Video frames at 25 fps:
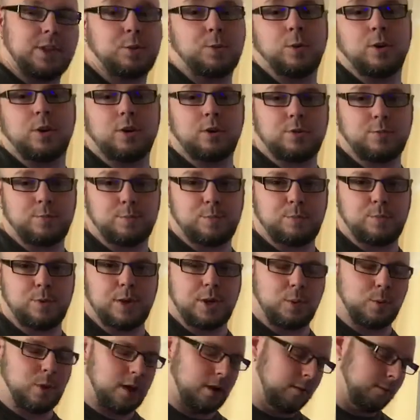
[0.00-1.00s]
which works
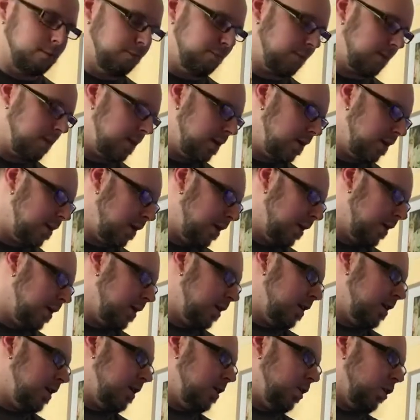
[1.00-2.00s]
pretty well.
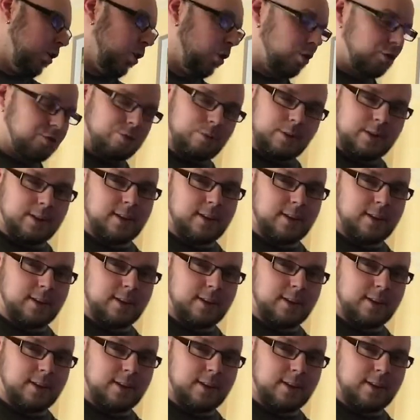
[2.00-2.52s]
Also